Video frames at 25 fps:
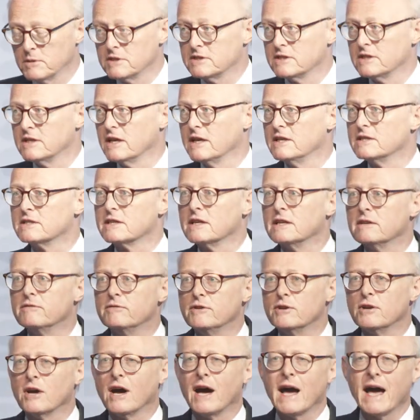today said if
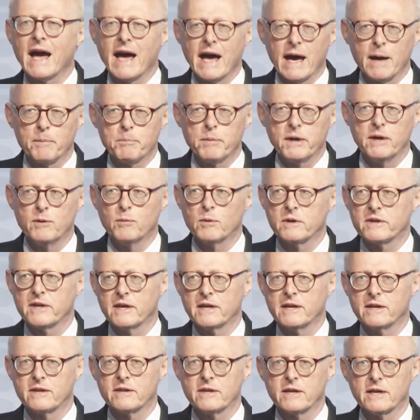you're not happy with
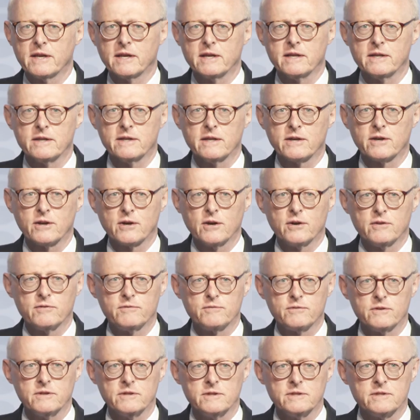anything at the
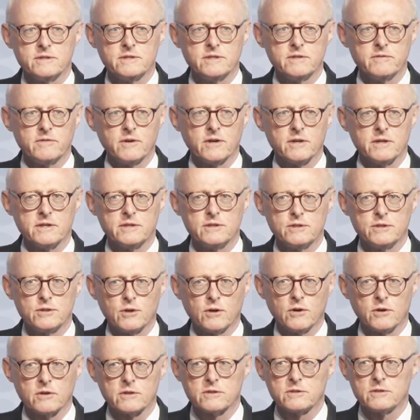conference, you've got to
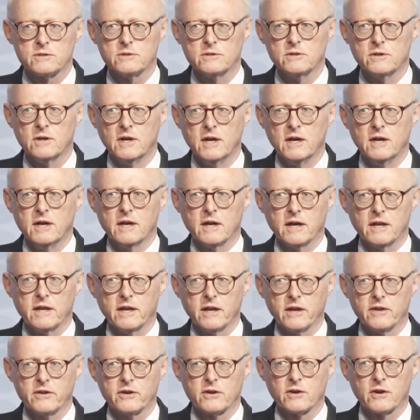talk to
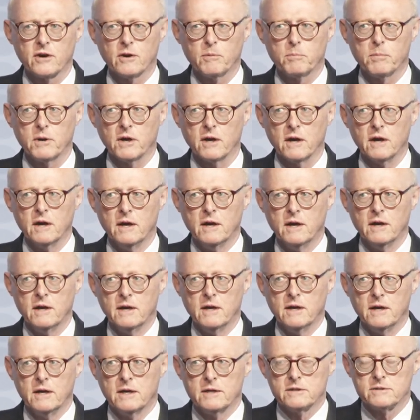another copper.
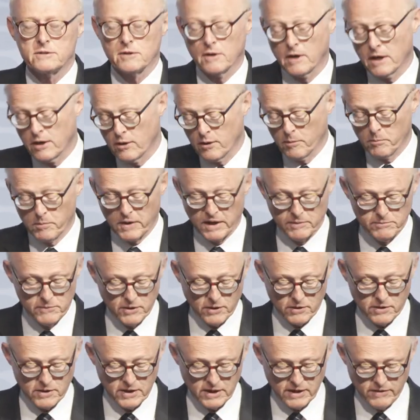So I hope I'm
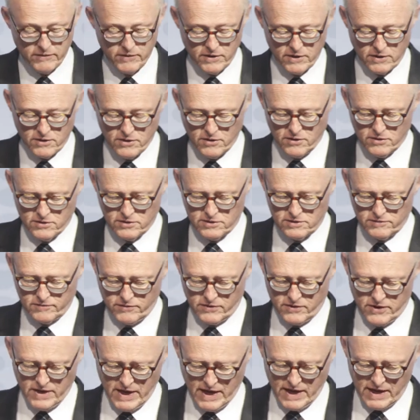not going to give you a cause for
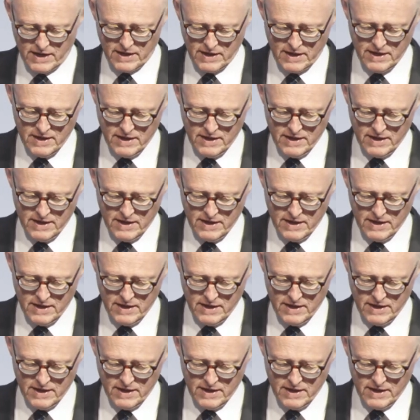that.